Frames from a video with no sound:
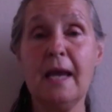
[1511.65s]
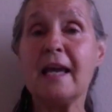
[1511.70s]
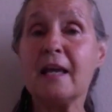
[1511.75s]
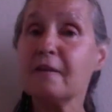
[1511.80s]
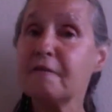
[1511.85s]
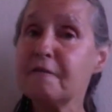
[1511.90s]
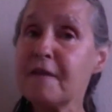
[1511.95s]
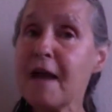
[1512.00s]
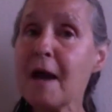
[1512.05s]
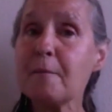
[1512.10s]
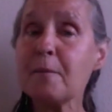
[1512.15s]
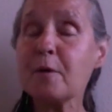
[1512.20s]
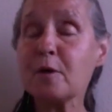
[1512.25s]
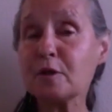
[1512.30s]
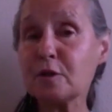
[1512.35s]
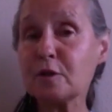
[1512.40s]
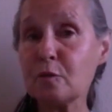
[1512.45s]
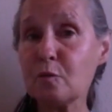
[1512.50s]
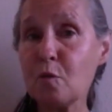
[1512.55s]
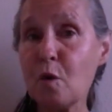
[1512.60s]
And if that
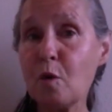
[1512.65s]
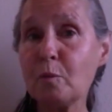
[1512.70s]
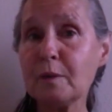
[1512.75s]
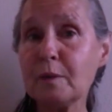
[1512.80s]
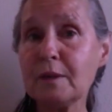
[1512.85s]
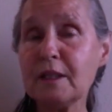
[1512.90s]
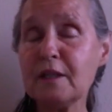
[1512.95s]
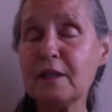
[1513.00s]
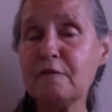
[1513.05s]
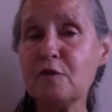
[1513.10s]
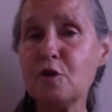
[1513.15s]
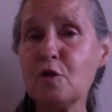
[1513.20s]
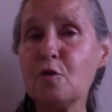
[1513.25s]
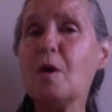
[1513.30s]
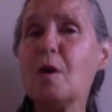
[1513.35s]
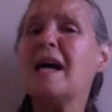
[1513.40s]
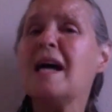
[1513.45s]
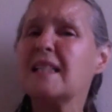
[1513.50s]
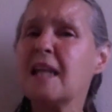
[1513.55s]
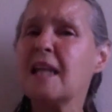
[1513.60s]
person won't believe
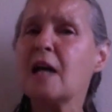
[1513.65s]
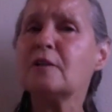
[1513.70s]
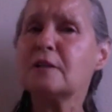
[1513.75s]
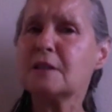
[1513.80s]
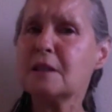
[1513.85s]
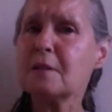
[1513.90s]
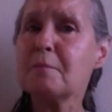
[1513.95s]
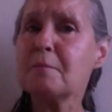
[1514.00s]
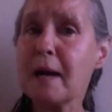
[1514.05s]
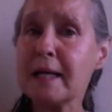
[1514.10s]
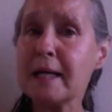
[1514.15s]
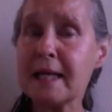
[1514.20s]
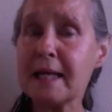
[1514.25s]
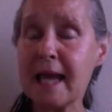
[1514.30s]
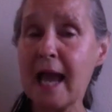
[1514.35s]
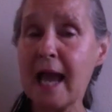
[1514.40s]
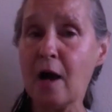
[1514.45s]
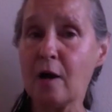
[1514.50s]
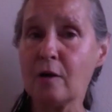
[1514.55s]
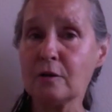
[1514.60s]
you, tell
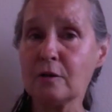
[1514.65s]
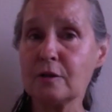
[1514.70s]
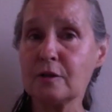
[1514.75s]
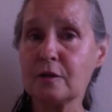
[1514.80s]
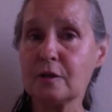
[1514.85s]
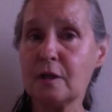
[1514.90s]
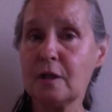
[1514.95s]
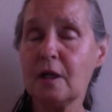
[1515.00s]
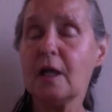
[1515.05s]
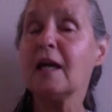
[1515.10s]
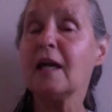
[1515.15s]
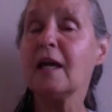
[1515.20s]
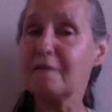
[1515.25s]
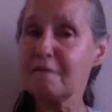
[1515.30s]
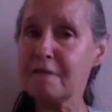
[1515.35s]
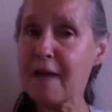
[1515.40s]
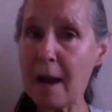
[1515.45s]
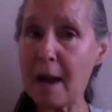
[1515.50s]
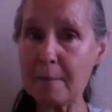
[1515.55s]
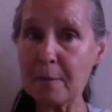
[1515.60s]
somebody else. And
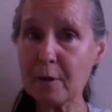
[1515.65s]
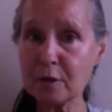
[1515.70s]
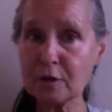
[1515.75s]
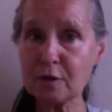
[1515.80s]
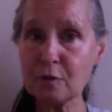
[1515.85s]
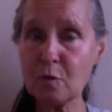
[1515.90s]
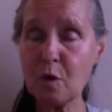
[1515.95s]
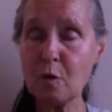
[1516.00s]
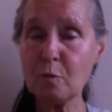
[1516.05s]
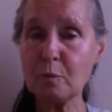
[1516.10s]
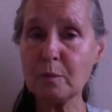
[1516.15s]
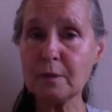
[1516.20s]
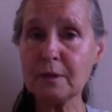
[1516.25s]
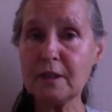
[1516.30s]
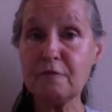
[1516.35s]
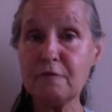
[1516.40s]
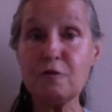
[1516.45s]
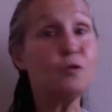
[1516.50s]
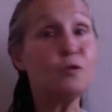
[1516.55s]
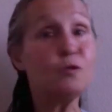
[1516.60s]
if that person won't
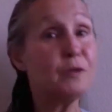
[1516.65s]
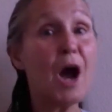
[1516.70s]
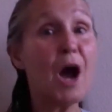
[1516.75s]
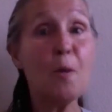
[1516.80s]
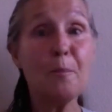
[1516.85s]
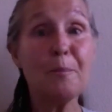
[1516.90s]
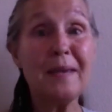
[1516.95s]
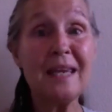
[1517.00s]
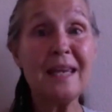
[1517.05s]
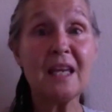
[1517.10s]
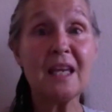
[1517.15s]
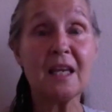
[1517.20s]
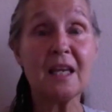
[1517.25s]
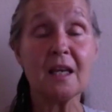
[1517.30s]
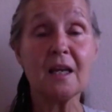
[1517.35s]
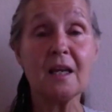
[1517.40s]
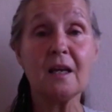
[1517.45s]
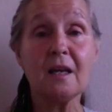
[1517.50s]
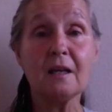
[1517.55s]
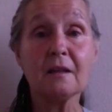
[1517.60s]
believe you, tell
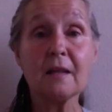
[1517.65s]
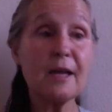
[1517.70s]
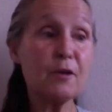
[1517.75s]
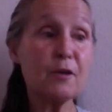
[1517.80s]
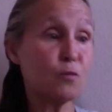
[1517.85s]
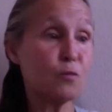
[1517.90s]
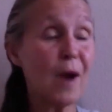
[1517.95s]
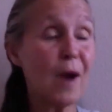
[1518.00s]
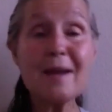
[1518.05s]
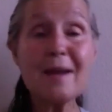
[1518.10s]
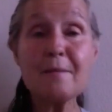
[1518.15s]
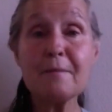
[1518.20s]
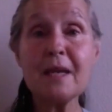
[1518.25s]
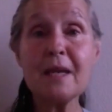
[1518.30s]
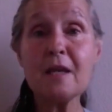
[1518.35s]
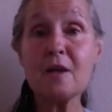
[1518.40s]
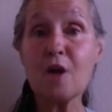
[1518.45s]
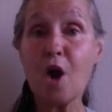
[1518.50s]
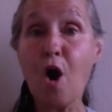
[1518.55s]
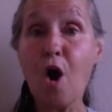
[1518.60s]
me. Like, write
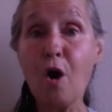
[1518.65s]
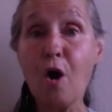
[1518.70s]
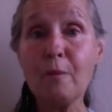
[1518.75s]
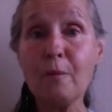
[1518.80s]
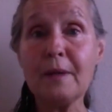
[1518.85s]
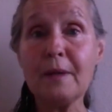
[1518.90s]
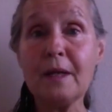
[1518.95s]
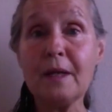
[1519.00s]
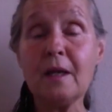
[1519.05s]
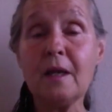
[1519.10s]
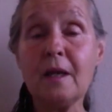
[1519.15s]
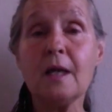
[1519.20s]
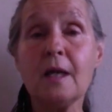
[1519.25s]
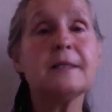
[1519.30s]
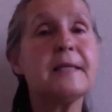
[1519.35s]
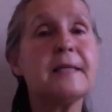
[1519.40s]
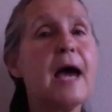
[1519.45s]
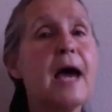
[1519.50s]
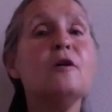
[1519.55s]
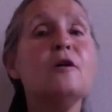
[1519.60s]
me, call me,
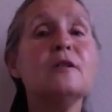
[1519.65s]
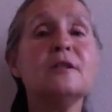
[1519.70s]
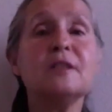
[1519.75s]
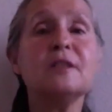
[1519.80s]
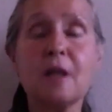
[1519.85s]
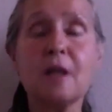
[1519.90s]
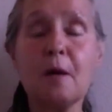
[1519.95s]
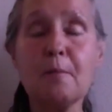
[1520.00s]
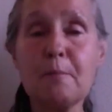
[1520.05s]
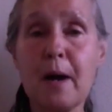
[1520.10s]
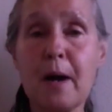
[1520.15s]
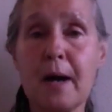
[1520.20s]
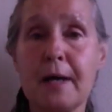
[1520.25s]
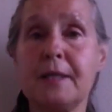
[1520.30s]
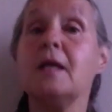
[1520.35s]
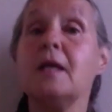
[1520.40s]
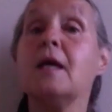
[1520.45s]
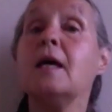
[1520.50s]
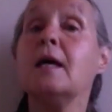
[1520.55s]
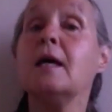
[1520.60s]
tell
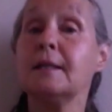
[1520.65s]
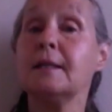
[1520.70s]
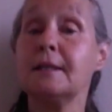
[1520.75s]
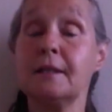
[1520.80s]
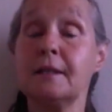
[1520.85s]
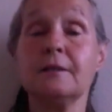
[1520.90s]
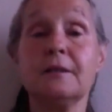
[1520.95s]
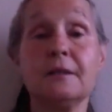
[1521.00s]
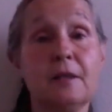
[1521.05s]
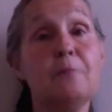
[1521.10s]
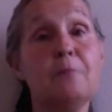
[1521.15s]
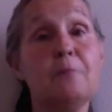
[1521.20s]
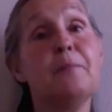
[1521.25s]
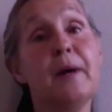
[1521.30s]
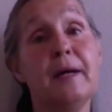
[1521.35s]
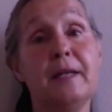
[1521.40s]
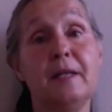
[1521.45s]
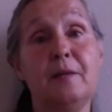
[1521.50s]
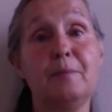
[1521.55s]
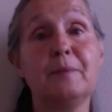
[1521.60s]
somebody until
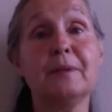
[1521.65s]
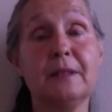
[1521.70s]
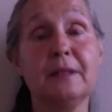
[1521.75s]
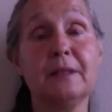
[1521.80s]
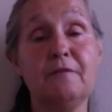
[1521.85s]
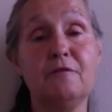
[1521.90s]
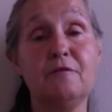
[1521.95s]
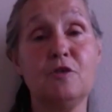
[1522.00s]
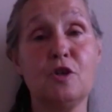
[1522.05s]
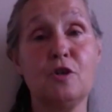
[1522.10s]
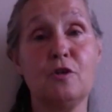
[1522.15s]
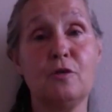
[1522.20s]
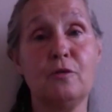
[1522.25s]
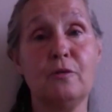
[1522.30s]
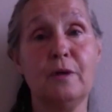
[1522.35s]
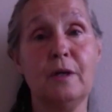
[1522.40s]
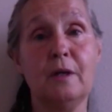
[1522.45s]
somebody believes you.